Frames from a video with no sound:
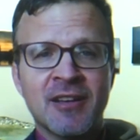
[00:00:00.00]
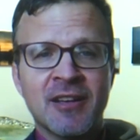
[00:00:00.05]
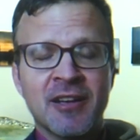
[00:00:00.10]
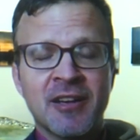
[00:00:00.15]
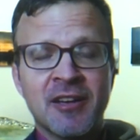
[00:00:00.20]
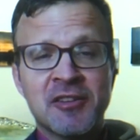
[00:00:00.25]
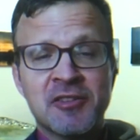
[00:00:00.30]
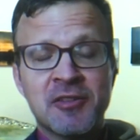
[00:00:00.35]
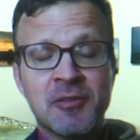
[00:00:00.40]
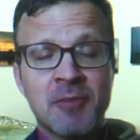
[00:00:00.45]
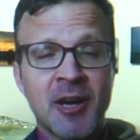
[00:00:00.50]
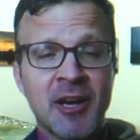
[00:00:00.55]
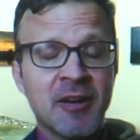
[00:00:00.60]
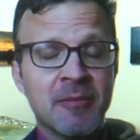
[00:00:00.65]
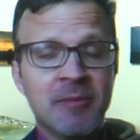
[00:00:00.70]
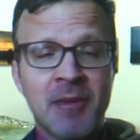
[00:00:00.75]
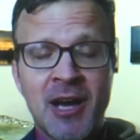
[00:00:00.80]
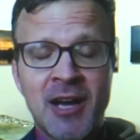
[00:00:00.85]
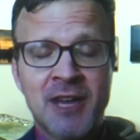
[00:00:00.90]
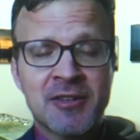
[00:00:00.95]
and as you
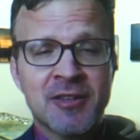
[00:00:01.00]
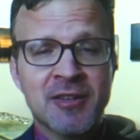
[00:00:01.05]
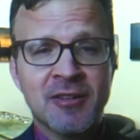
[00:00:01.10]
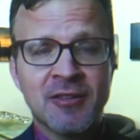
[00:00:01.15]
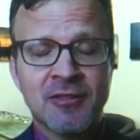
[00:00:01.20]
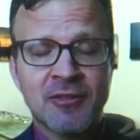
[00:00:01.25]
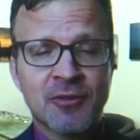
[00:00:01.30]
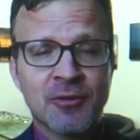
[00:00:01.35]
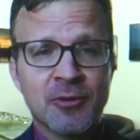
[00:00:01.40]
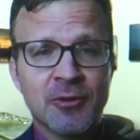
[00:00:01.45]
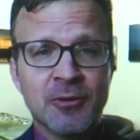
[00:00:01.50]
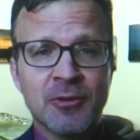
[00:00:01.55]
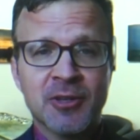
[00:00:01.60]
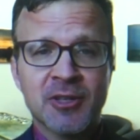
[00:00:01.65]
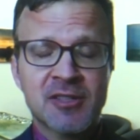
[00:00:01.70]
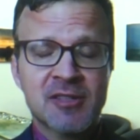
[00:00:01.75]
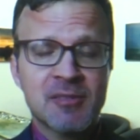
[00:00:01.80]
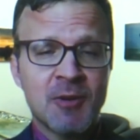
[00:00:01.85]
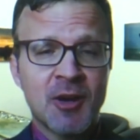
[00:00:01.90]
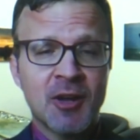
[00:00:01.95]
might imagine,
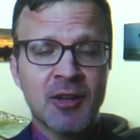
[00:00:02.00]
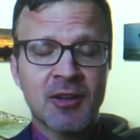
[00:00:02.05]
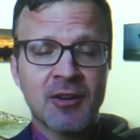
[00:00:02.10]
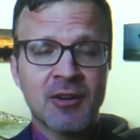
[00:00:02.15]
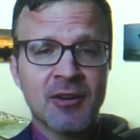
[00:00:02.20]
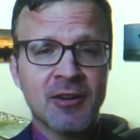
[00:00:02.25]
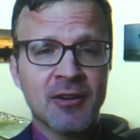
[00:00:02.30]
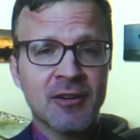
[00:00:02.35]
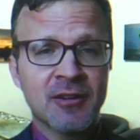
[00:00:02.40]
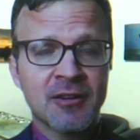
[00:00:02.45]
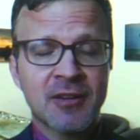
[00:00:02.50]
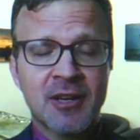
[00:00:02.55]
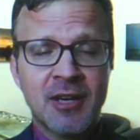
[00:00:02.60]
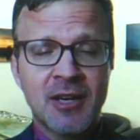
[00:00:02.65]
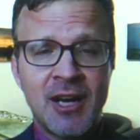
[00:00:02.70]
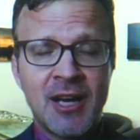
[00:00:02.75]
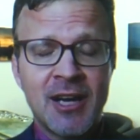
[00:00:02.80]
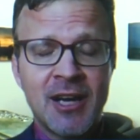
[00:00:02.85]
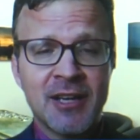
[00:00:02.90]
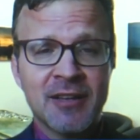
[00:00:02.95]
through a smaller
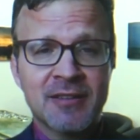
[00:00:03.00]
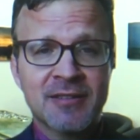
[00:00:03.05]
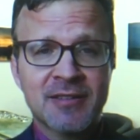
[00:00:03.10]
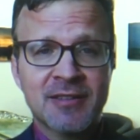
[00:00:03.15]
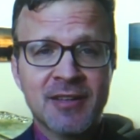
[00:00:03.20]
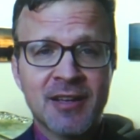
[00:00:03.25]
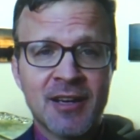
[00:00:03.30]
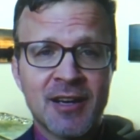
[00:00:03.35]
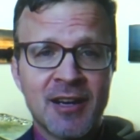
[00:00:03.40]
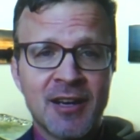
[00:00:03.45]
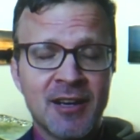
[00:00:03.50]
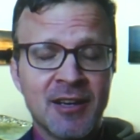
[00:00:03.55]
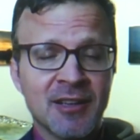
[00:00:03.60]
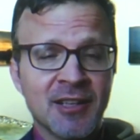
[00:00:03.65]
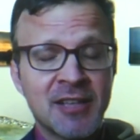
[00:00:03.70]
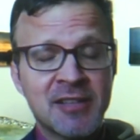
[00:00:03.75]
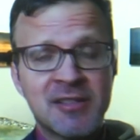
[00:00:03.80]
cut,